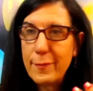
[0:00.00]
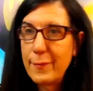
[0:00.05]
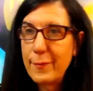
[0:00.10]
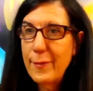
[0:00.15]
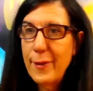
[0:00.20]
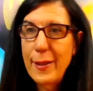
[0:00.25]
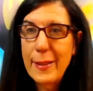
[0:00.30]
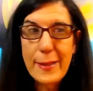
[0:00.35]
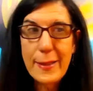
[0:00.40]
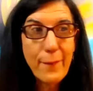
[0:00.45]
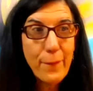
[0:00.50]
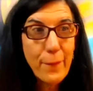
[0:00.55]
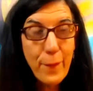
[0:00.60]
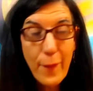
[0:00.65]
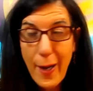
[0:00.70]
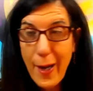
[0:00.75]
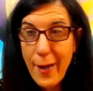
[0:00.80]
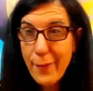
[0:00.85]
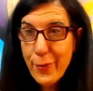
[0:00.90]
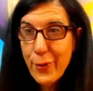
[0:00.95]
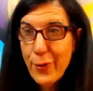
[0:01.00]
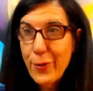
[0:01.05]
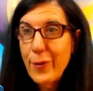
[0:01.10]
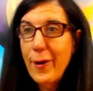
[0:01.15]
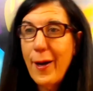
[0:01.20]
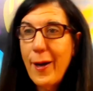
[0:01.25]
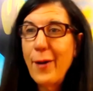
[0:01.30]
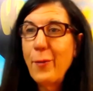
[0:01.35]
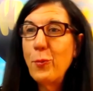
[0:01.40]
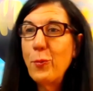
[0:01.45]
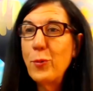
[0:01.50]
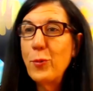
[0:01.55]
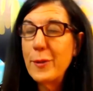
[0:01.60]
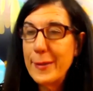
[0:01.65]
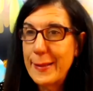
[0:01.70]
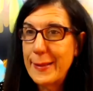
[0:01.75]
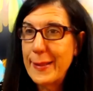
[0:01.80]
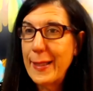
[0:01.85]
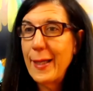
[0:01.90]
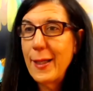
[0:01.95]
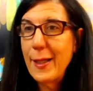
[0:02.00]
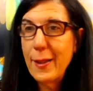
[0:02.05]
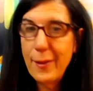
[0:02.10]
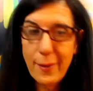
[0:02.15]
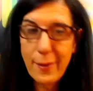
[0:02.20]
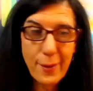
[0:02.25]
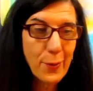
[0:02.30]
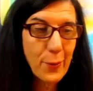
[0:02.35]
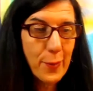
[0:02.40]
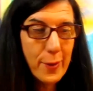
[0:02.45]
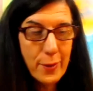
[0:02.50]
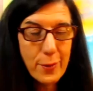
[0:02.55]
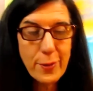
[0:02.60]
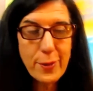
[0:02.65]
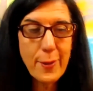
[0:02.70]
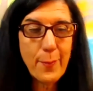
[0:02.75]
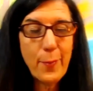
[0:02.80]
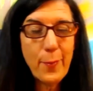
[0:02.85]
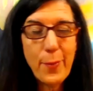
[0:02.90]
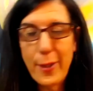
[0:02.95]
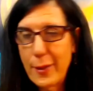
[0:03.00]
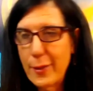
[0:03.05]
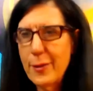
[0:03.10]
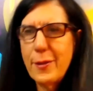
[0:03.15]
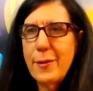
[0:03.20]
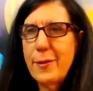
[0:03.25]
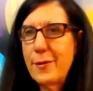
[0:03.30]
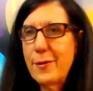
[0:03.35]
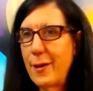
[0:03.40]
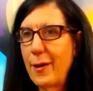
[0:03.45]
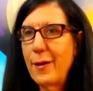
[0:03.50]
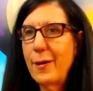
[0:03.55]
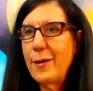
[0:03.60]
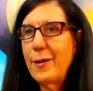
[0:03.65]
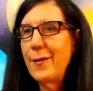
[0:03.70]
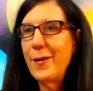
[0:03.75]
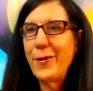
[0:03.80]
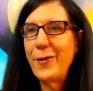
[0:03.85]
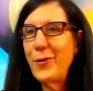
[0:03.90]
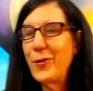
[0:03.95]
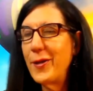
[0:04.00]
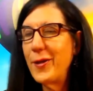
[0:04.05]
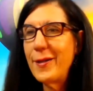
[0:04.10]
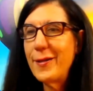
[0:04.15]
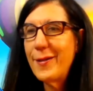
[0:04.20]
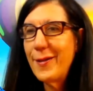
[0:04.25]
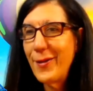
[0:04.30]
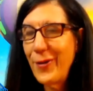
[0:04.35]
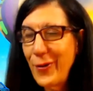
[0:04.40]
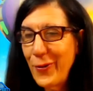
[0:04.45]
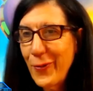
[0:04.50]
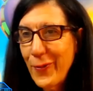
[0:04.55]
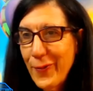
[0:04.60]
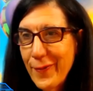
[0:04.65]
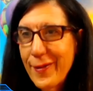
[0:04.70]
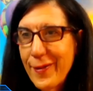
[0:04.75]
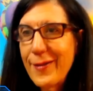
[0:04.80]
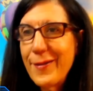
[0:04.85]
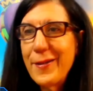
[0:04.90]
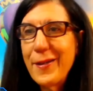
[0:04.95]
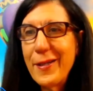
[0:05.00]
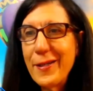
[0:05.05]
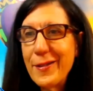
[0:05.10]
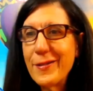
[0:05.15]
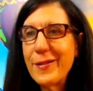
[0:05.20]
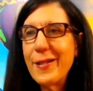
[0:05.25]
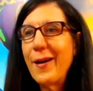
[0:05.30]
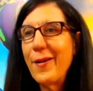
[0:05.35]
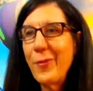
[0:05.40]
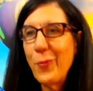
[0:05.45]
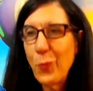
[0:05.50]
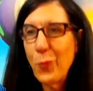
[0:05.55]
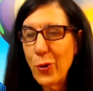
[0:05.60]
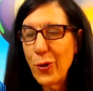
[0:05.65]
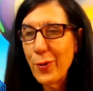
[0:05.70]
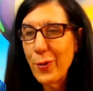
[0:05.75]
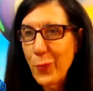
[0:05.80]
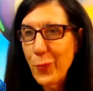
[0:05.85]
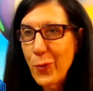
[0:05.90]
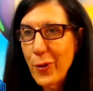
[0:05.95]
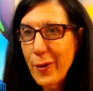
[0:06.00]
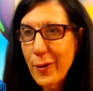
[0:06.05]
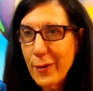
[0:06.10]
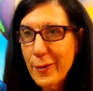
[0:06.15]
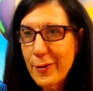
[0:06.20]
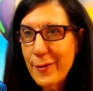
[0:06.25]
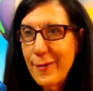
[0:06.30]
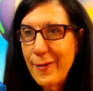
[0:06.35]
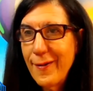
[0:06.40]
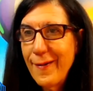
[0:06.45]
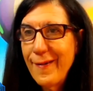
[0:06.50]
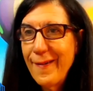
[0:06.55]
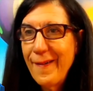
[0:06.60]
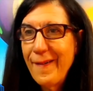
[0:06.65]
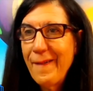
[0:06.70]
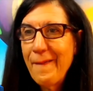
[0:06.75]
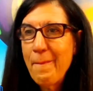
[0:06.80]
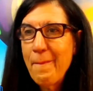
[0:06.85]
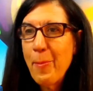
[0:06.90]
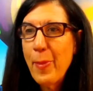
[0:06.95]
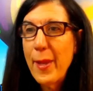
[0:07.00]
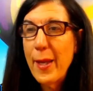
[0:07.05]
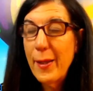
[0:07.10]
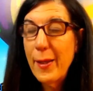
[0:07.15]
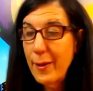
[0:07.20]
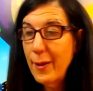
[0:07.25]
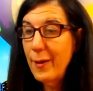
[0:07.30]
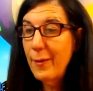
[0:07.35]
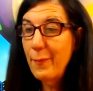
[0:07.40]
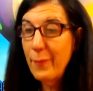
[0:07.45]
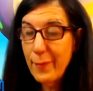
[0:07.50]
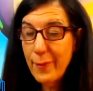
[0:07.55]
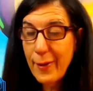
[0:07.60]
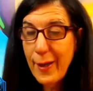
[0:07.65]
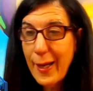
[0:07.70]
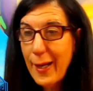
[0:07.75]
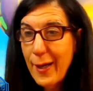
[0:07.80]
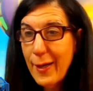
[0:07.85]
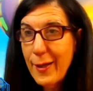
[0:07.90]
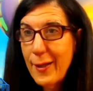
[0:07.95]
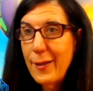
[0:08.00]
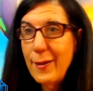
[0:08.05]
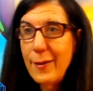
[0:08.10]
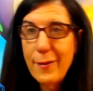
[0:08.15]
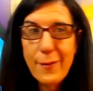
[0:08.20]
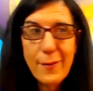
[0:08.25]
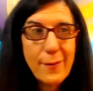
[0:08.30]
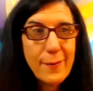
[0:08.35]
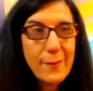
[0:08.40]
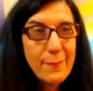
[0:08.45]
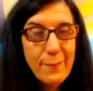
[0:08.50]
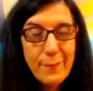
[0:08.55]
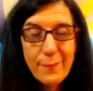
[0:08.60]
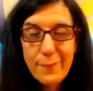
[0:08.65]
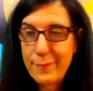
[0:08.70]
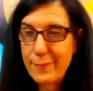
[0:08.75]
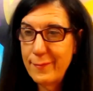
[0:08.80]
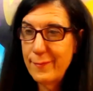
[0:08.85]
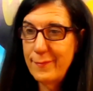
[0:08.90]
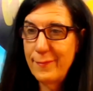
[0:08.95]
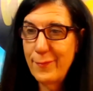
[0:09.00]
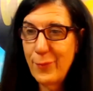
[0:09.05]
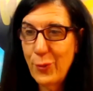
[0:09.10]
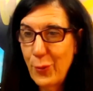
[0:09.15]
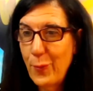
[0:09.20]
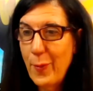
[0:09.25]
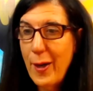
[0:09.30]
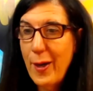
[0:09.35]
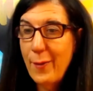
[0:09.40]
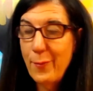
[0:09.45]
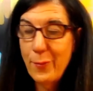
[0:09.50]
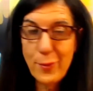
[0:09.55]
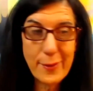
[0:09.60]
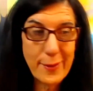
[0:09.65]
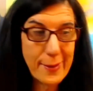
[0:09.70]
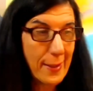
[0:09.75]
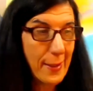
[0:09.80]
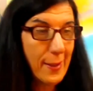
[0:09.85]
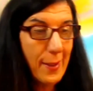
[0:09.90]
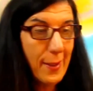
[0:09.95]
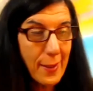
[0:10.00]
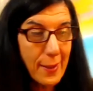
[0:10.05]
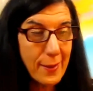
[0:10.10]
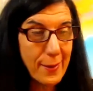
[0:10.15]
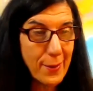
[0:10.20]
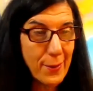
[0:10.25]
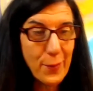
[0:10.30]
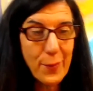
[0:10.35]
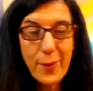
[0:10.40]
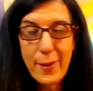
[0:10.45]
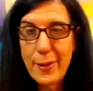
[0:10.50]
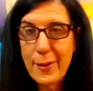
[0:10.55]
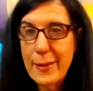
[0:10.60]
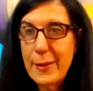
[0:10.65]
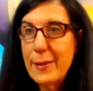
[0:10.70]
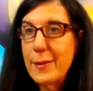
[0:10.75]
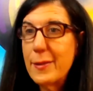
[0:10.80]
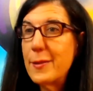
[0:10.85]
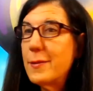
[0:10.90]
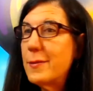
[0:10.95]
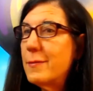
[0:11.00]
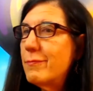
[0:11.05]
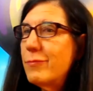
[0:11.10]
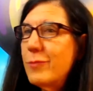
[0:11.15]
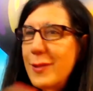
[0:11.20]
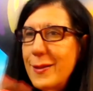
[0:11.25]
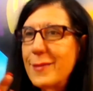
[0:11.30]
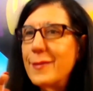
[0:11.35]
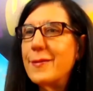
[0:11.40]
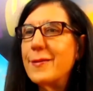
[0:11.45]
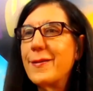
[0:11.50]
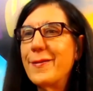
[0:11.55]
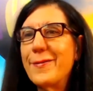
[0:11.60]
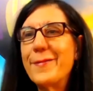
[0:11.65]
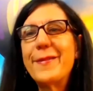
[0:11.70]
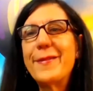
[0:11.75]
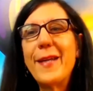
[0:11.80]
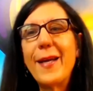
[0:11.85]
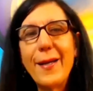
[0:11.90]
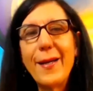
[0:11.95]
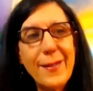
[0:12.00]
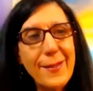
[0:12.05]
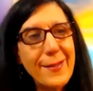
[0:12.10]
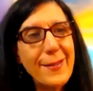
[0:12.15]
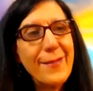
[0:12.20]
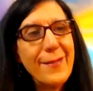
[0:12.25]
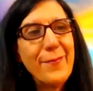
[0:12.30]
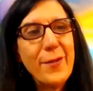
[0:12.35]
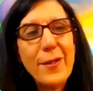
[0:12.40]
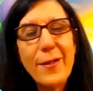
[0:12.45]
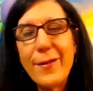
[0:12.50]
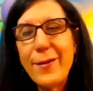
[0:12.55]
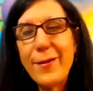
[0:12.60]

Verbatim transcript: As a father, I would say, you know, here's some things, honey, that you need to do. Here's how the world works. And then Annie, her mom would say, Hey, you know, this is, well, you know, dad doesn't really